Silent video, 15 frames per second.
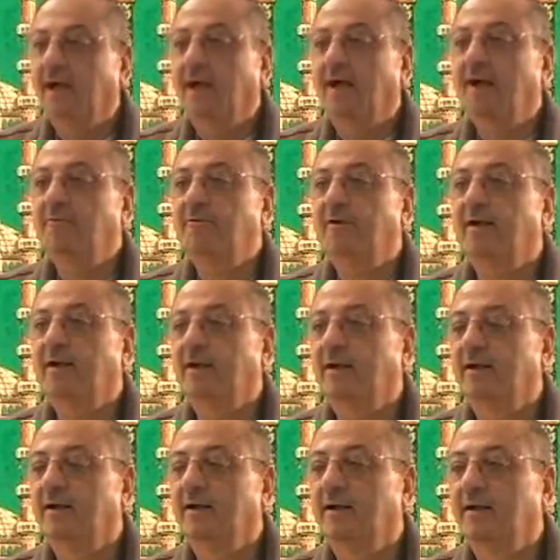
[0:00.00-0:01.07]
Afa.
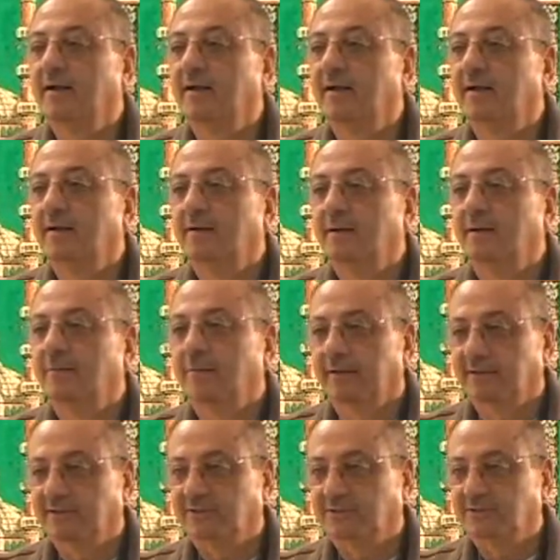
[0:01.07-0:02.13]
Brothers
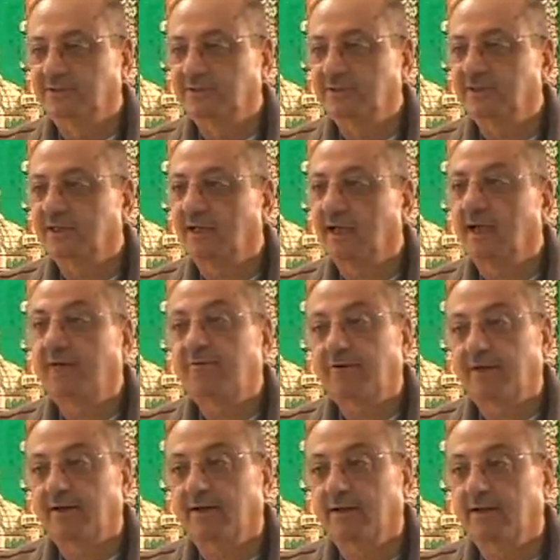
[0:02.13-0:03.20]
and sisters, afa.